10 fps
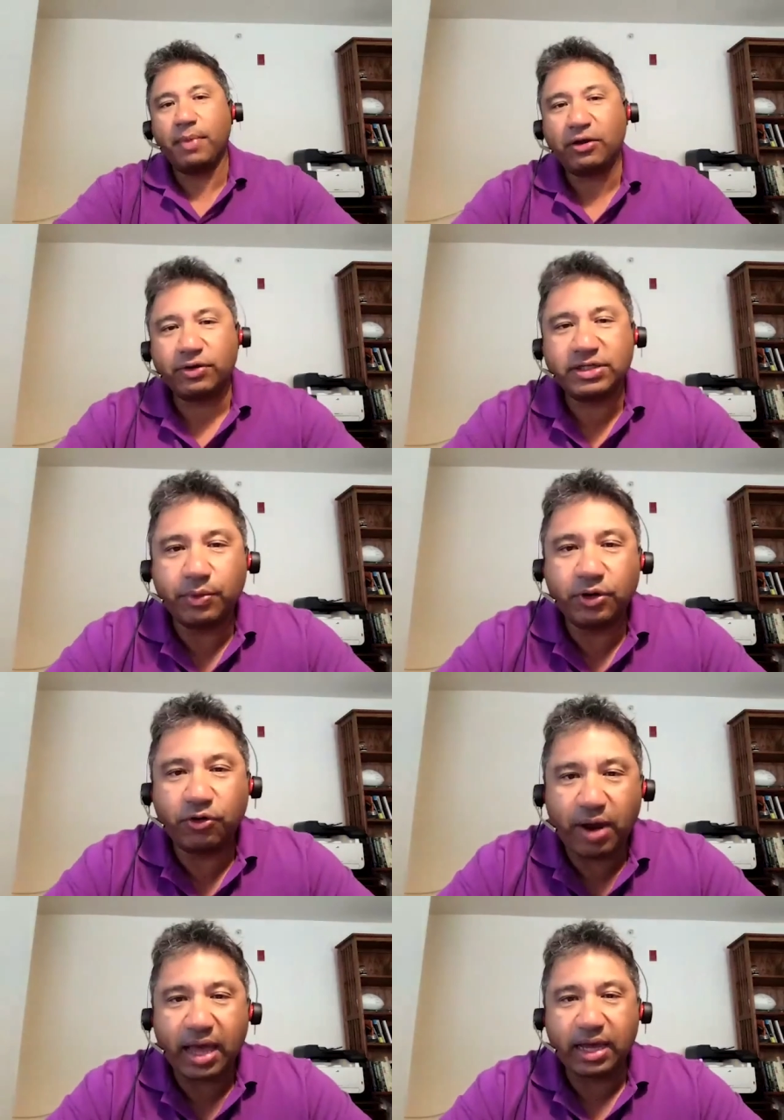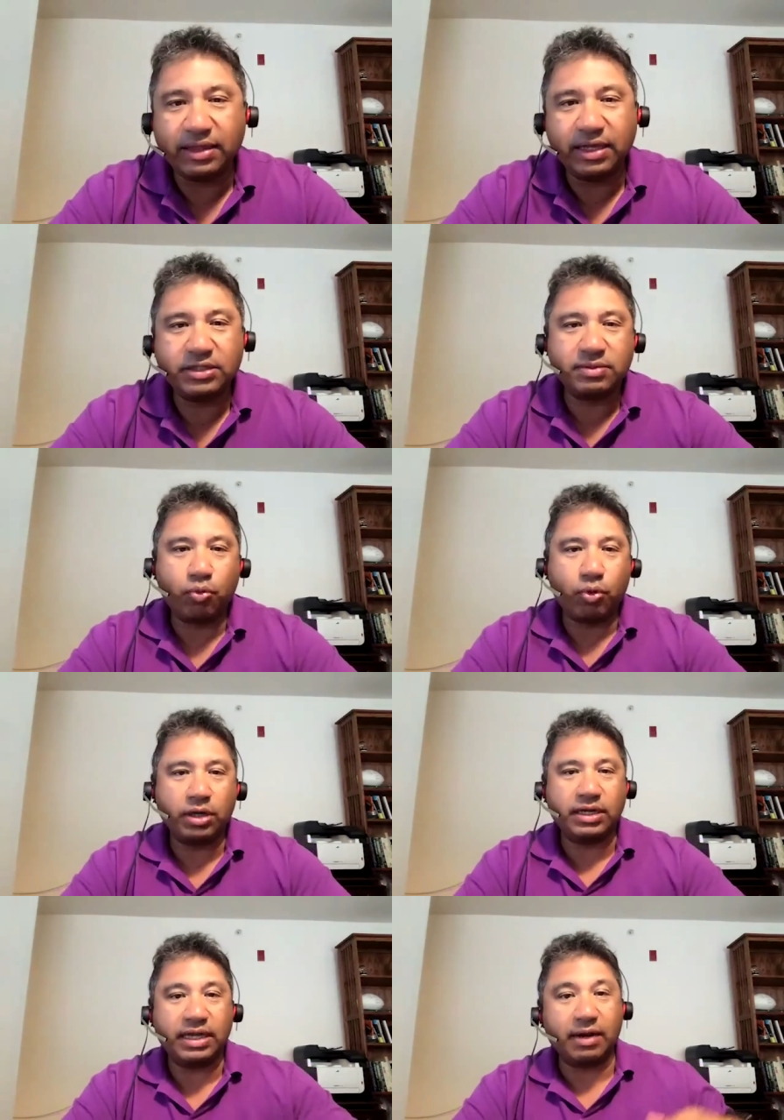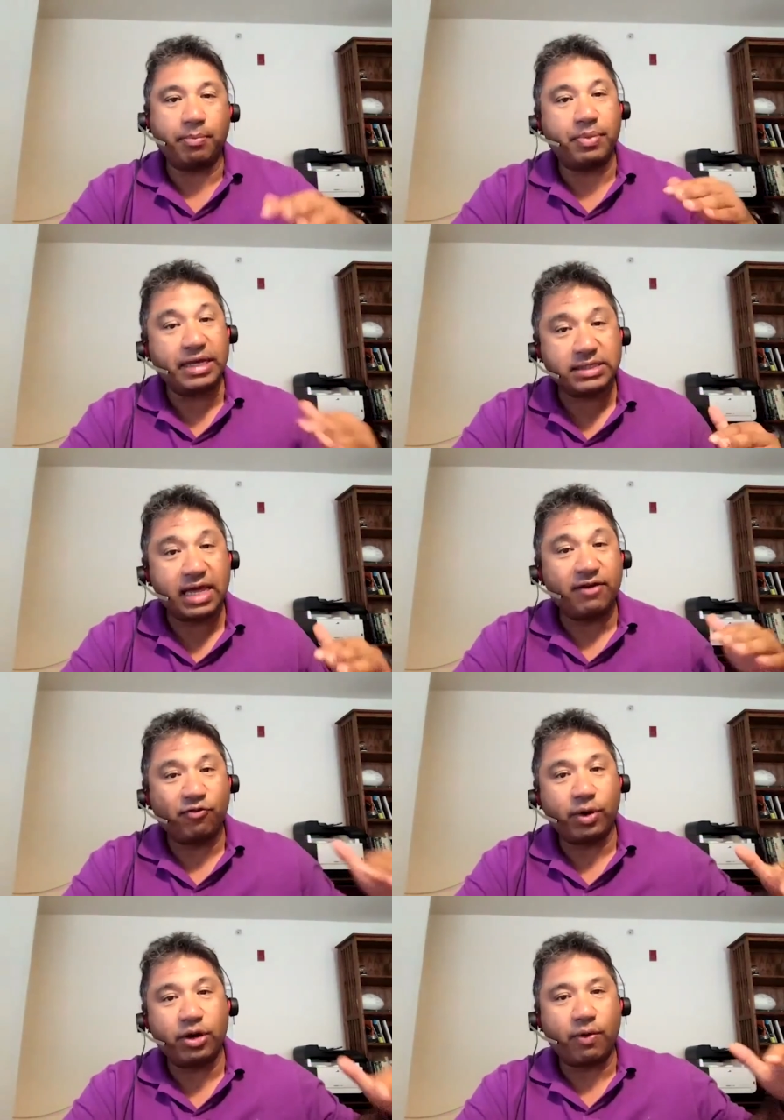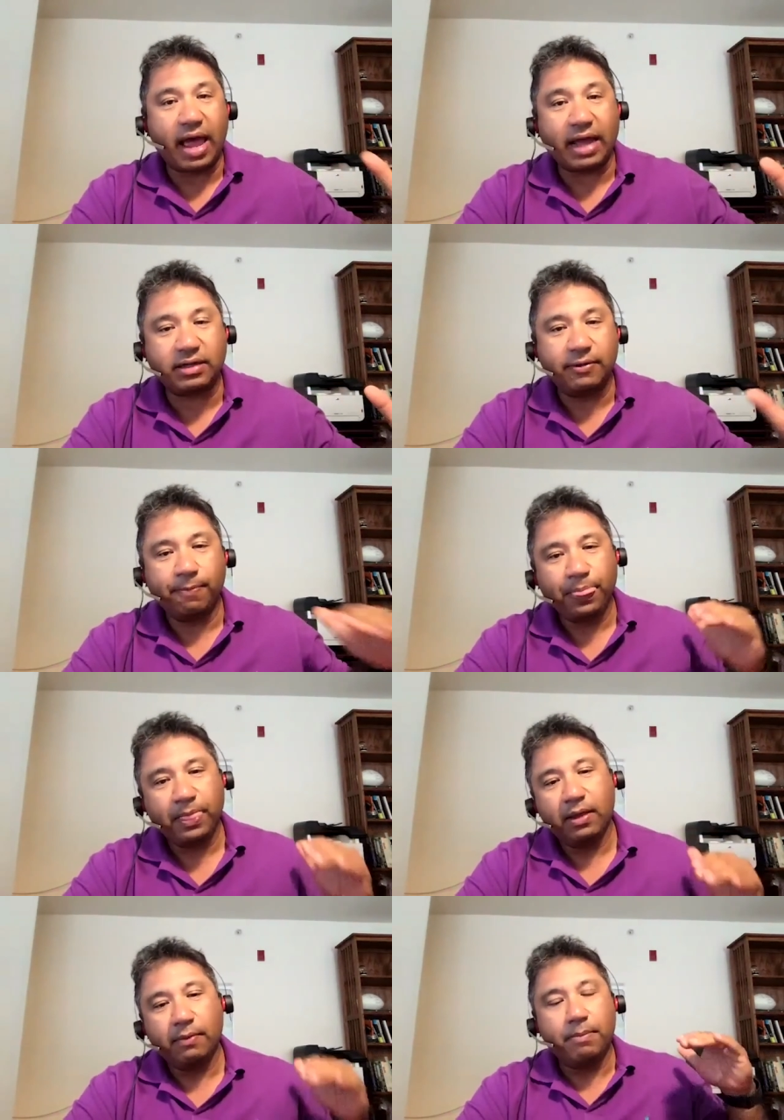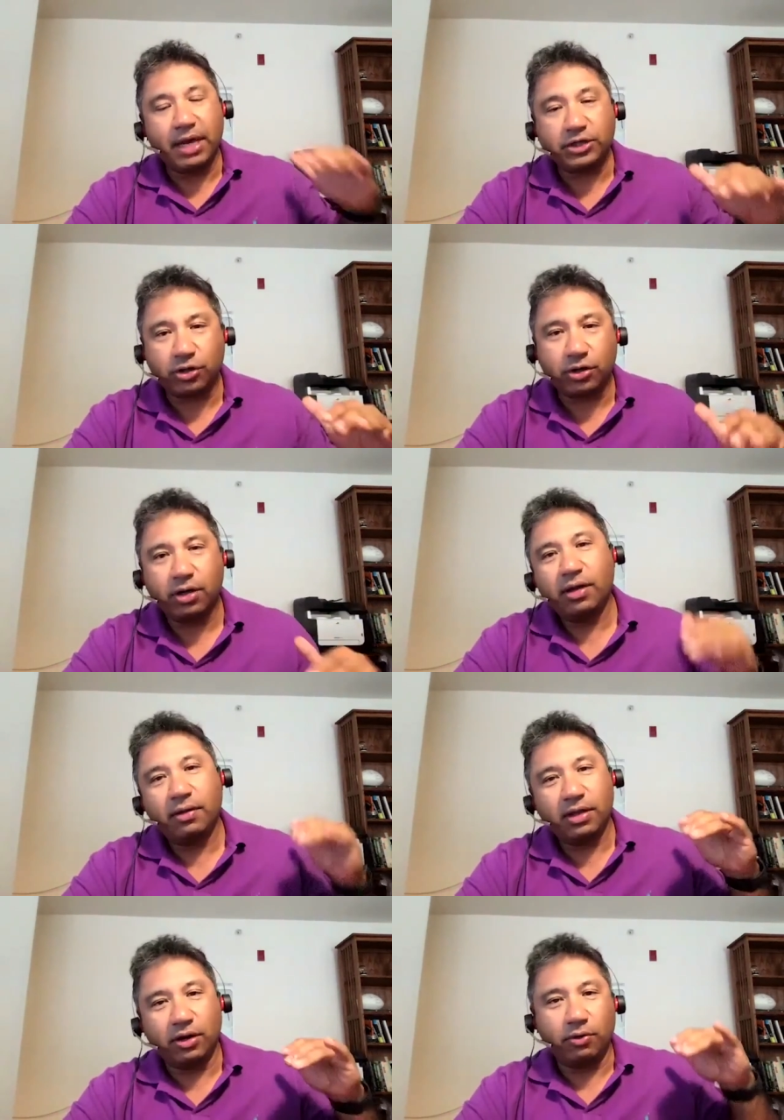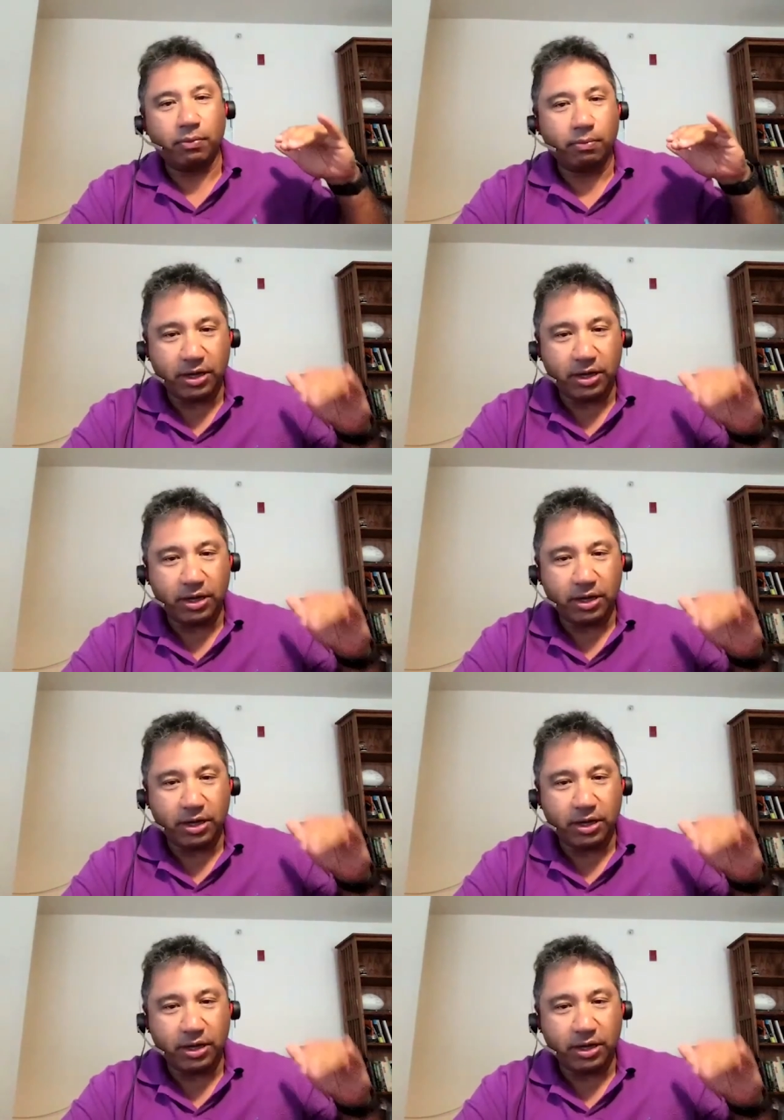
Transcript: the metrics that we track, I think it's important to get a baseline of where you're at, measure, and